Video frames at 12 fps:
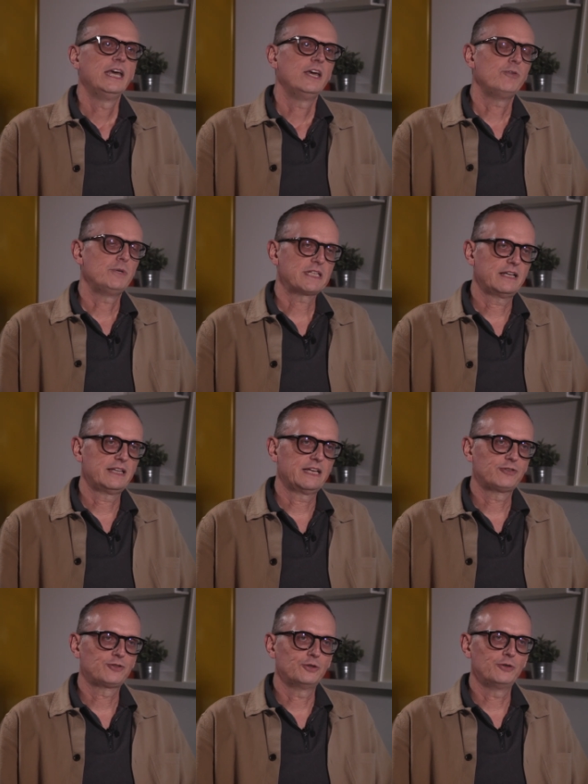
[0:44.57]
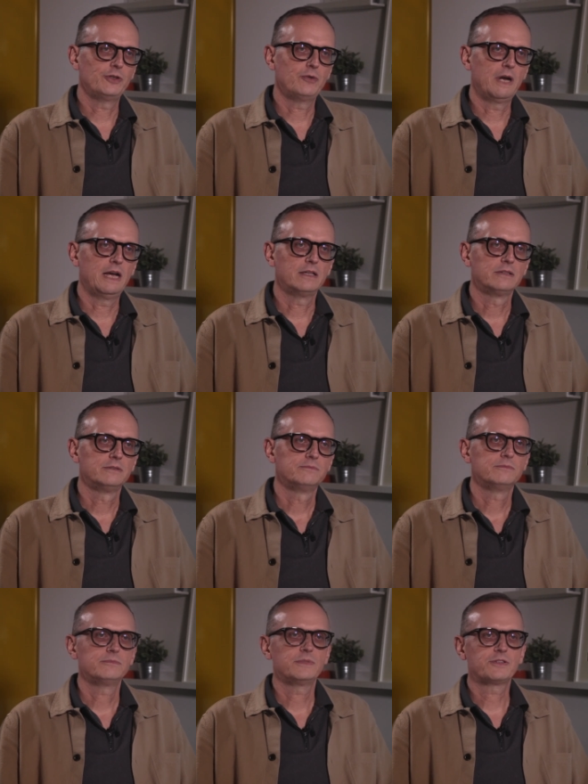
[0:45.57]
If we tell that story well,
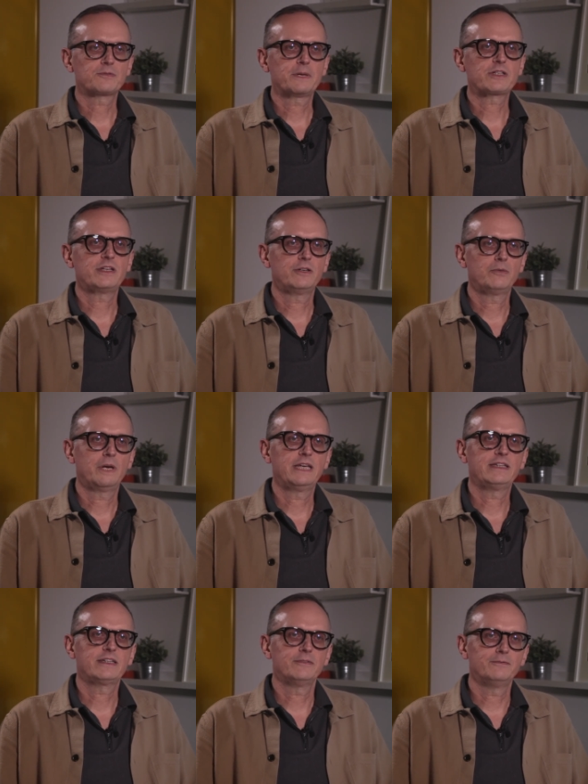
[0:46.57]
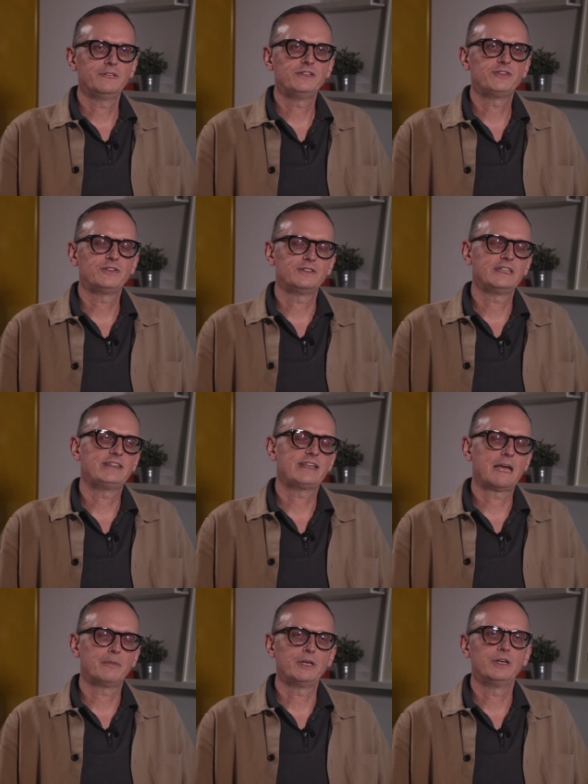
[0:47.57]
especially in a way that convinces an
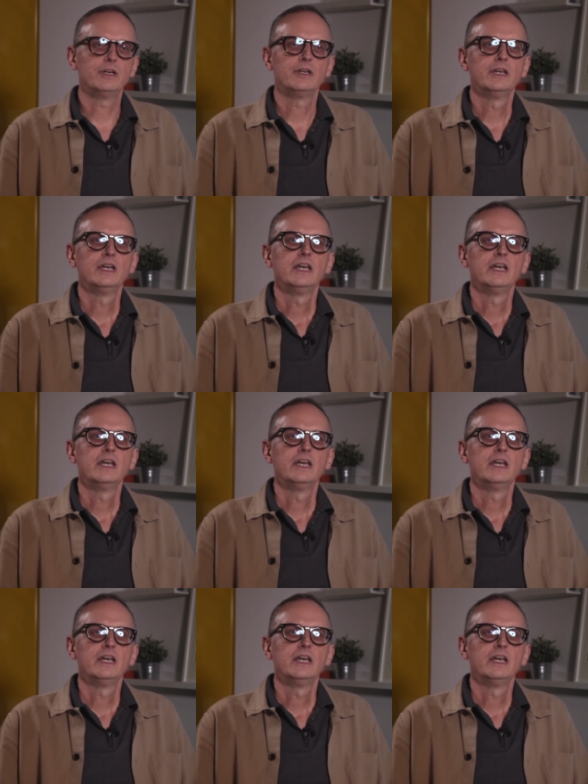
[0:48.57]
examiner